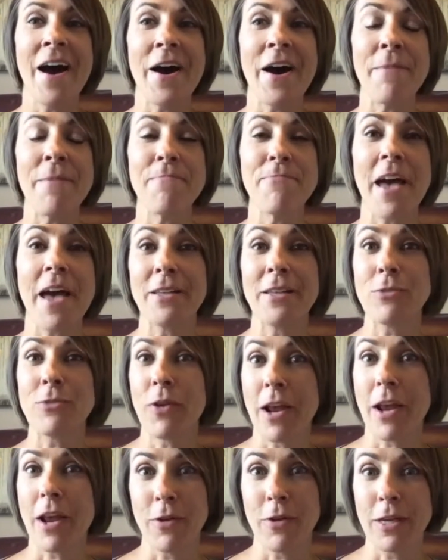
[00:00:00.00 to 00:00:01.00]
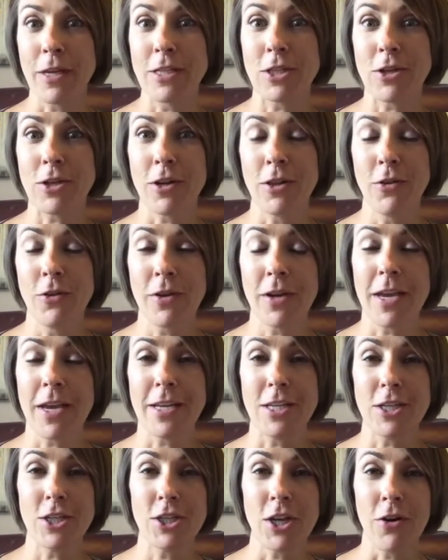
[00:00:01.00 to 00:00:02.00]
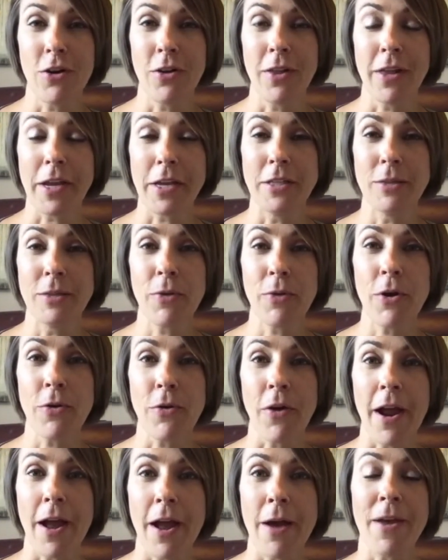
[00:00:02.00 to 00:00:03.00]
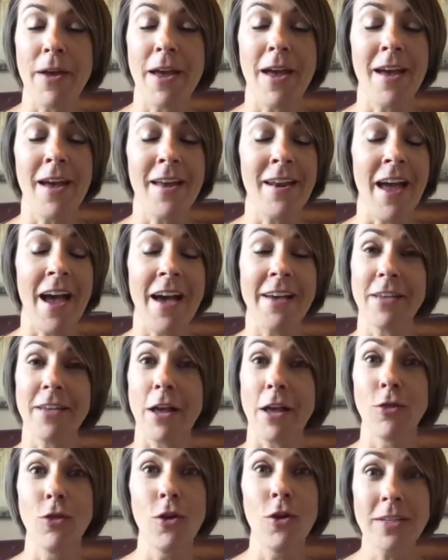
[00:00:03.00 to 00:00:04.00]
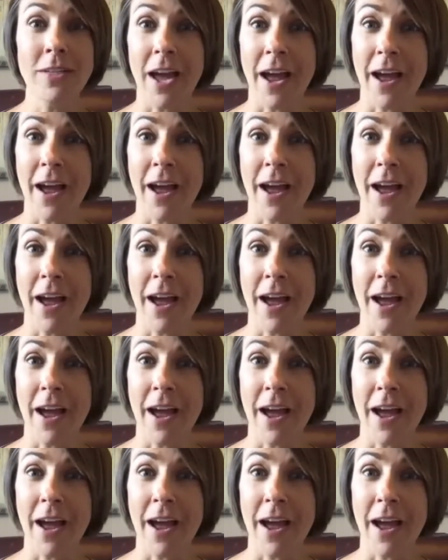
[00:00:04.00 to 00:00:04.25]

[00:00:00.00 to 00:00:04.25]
that's when I really started looking into Cheryl Ann's program. And as I looked at